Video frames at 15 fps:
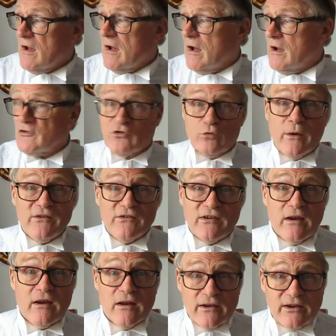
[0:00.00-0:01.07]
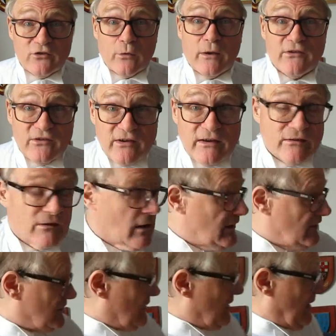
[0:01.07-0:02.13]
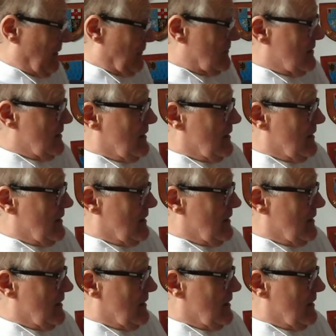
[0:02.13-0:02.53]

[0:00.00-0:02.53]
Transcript: early 2019.